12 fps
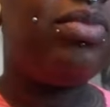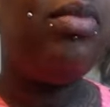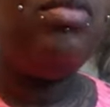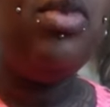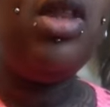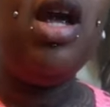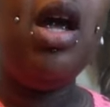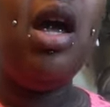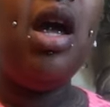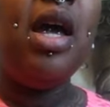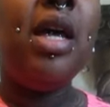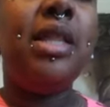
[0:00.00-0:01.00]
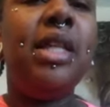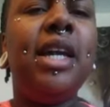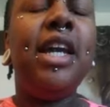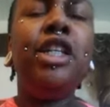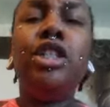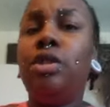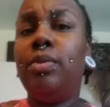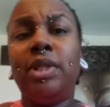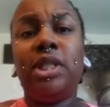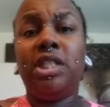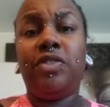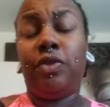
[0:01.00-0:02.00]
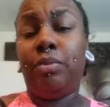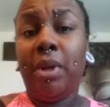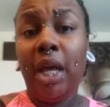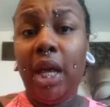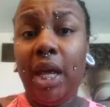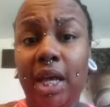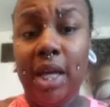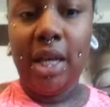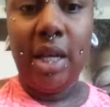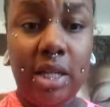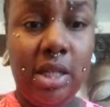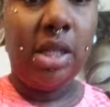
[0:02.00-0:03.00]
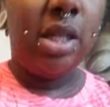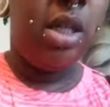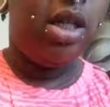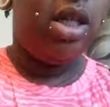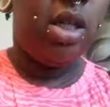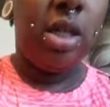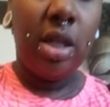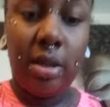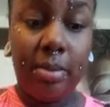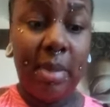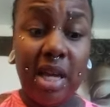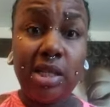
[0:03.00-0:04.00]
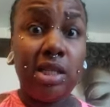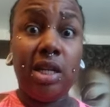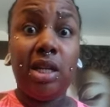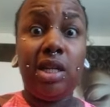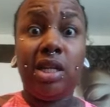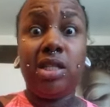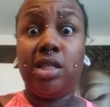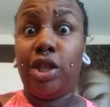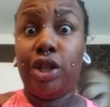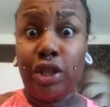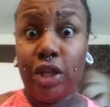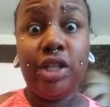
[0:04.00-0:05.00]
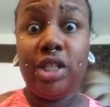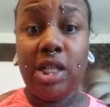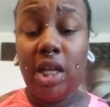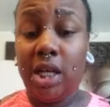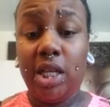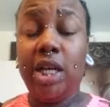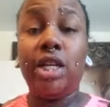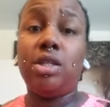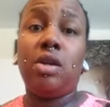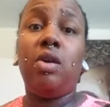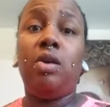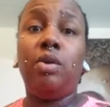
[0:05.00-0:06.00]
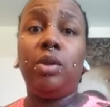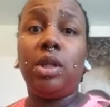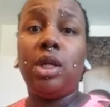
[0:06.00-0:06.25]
and the issue with this for me is my son is 13 years old.